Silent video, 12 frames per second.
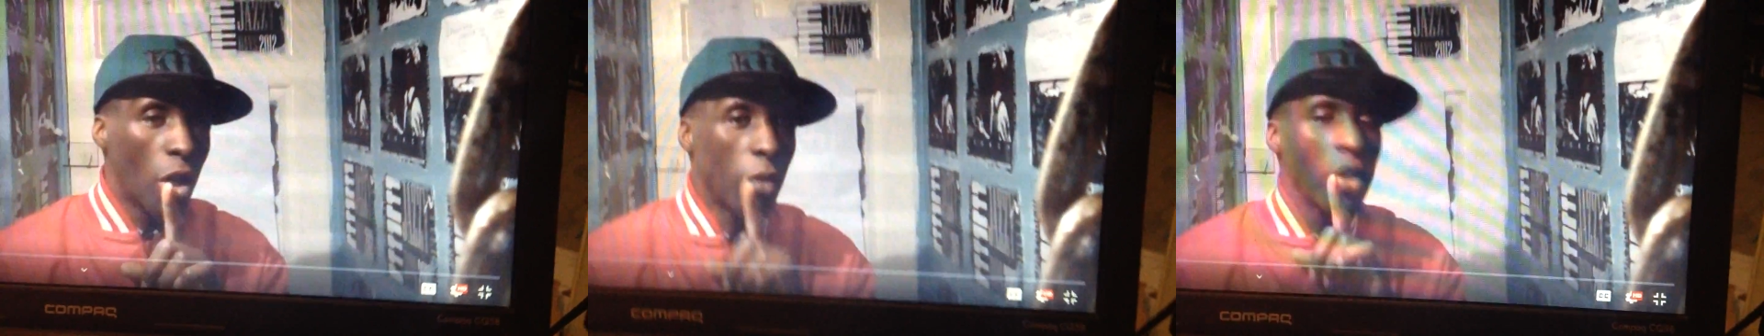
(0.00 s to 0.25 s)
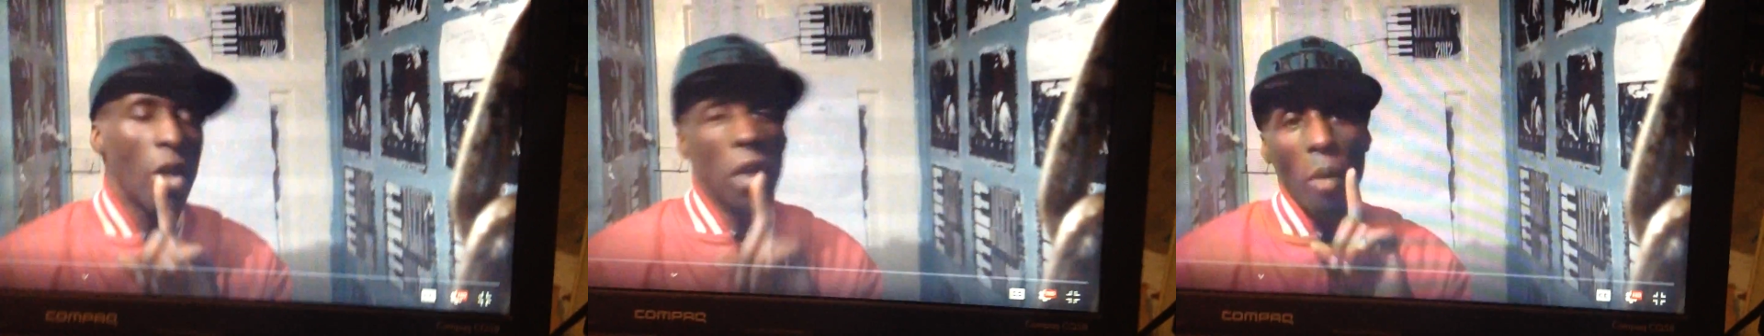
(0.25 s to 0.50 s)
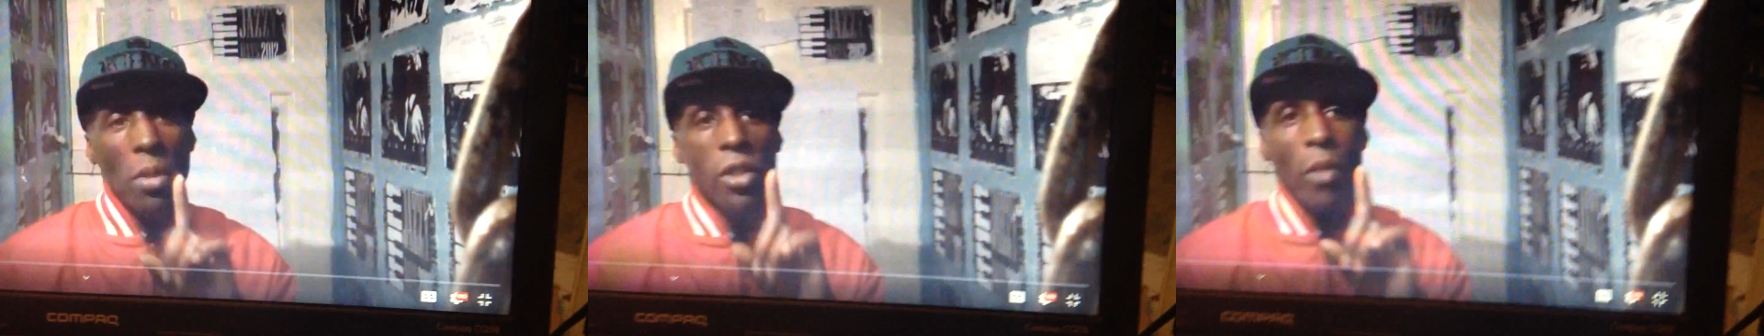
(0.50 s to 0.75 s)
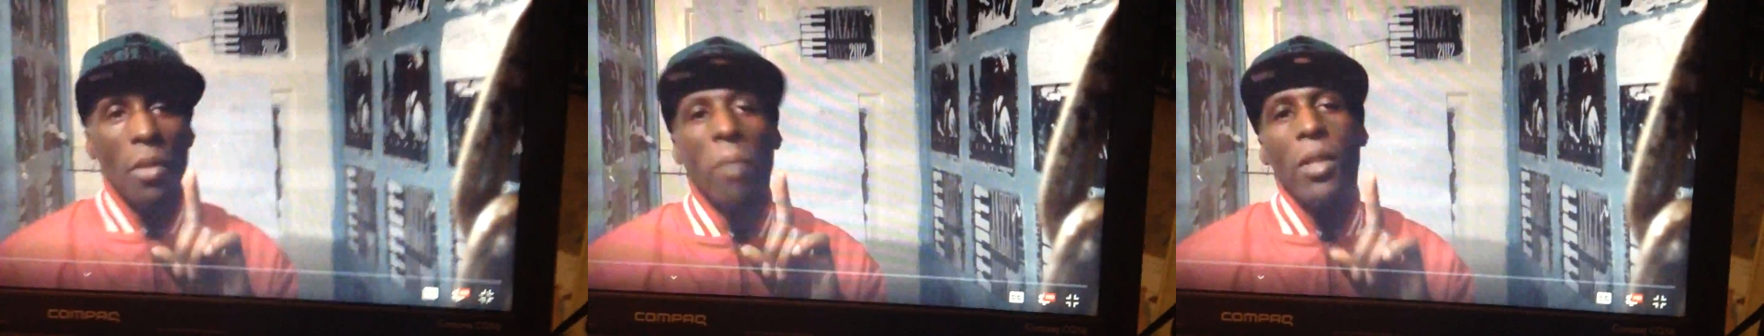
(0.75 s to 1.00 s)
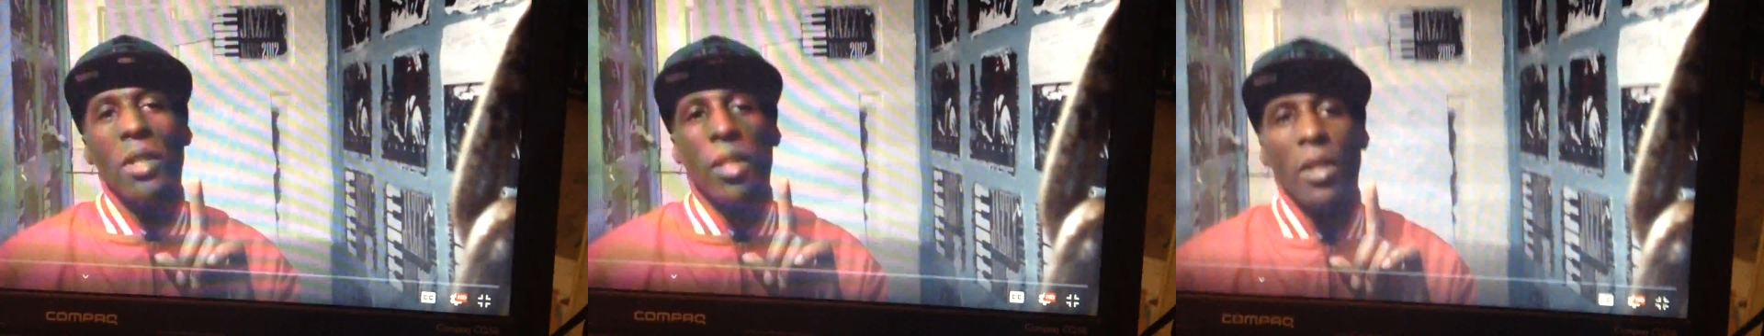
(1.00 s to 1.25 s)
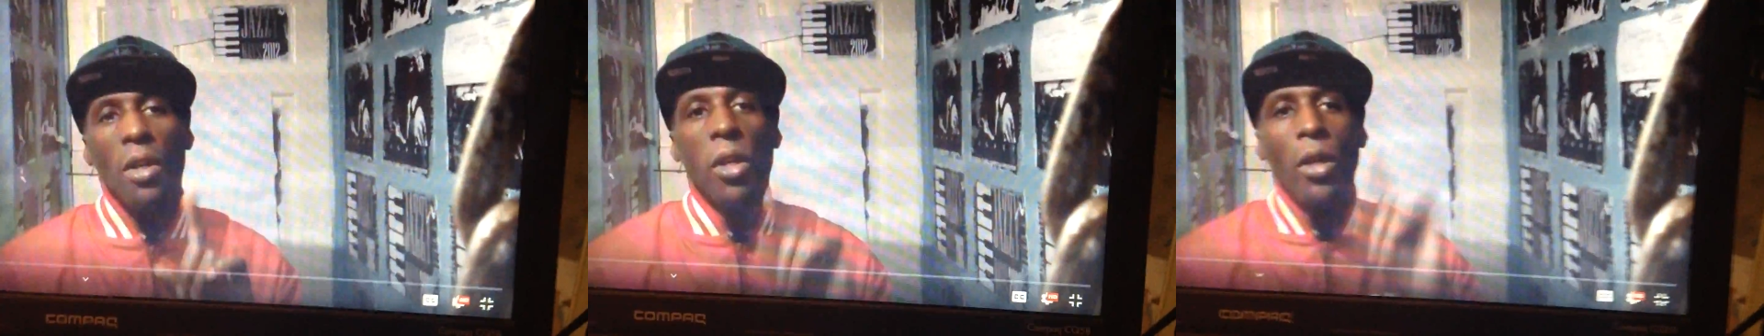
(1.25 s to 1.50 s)
and most importantly, I
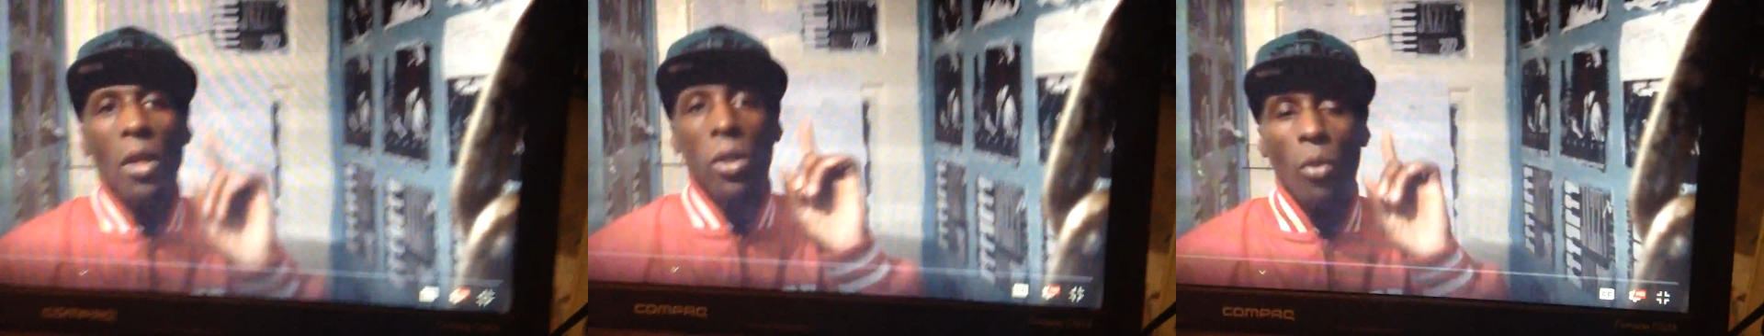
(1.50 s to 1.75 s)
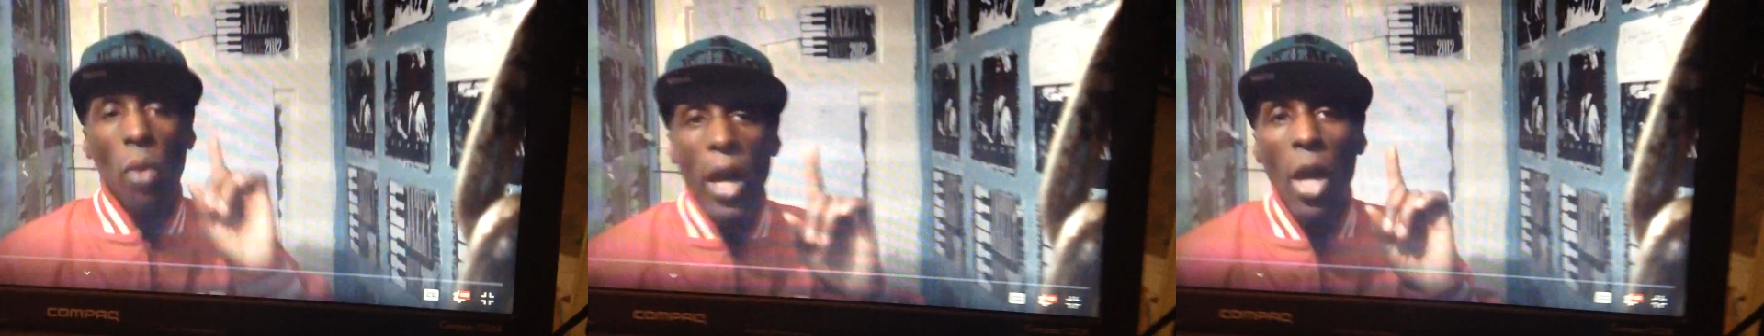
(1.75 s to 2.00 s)
dance it out first.